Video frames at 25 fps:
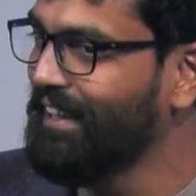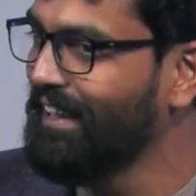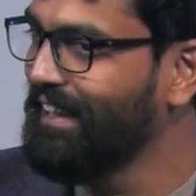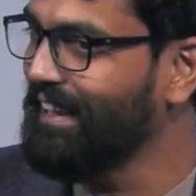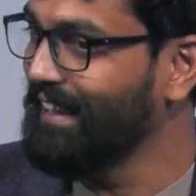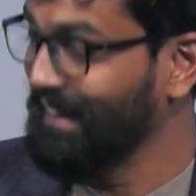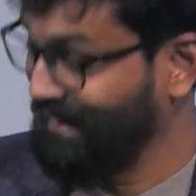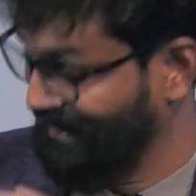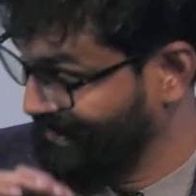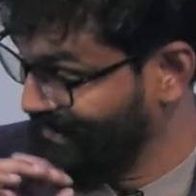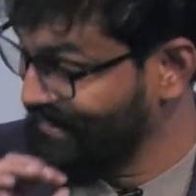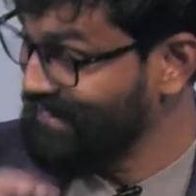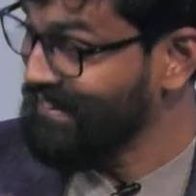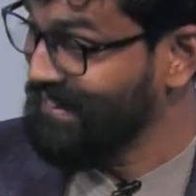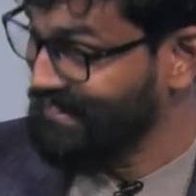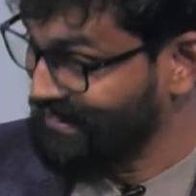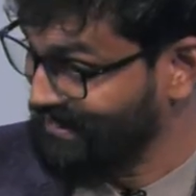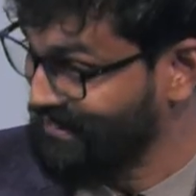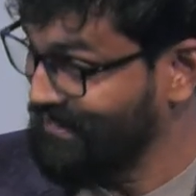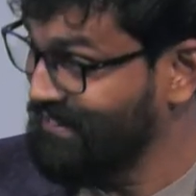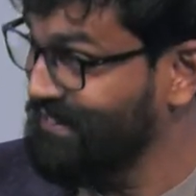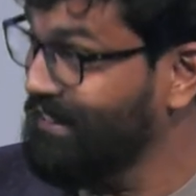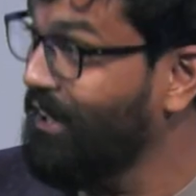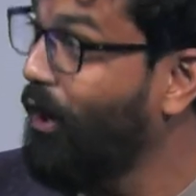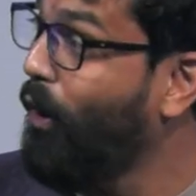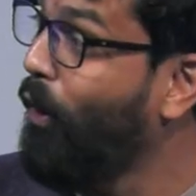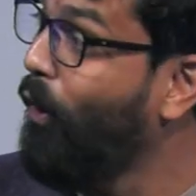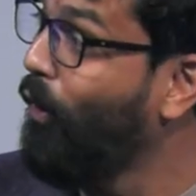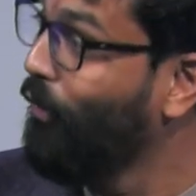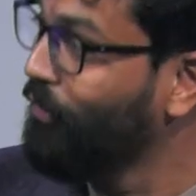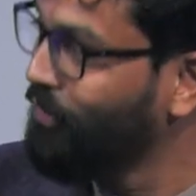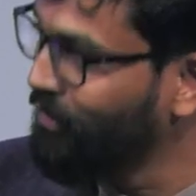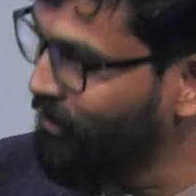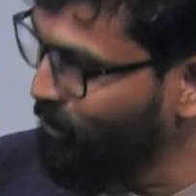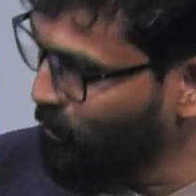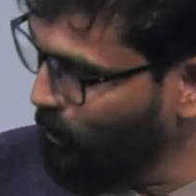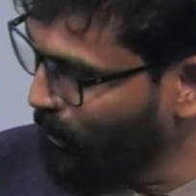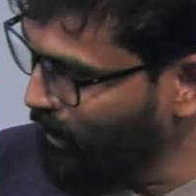It is
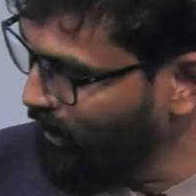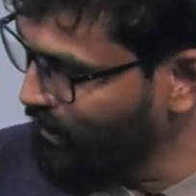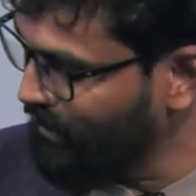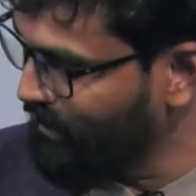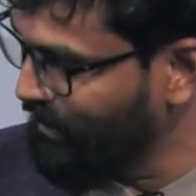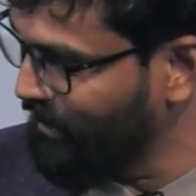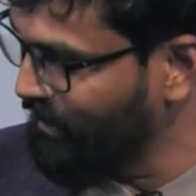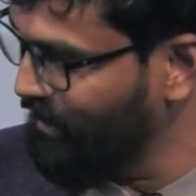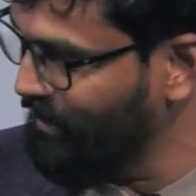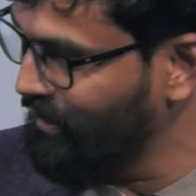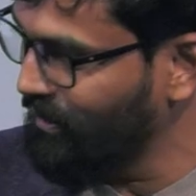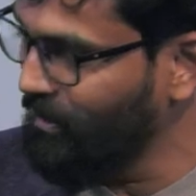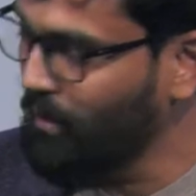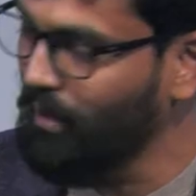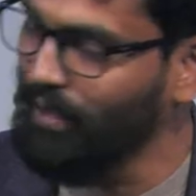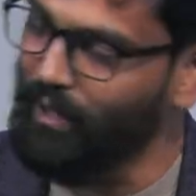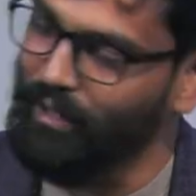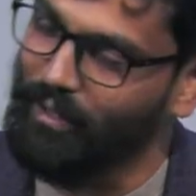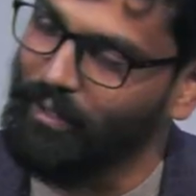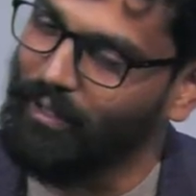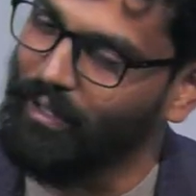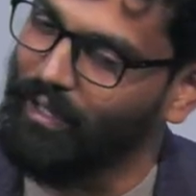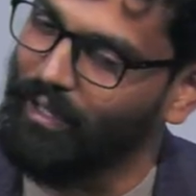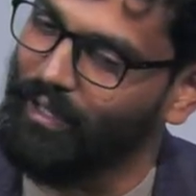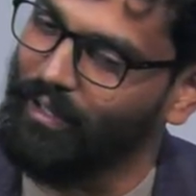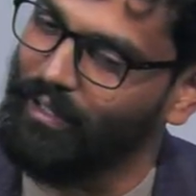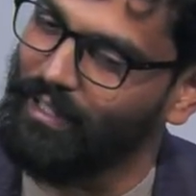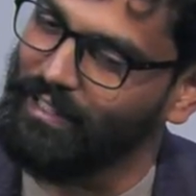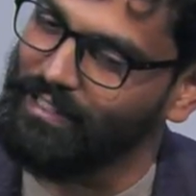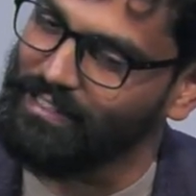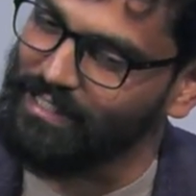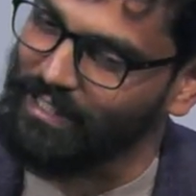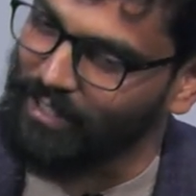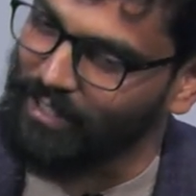on the way there. It's an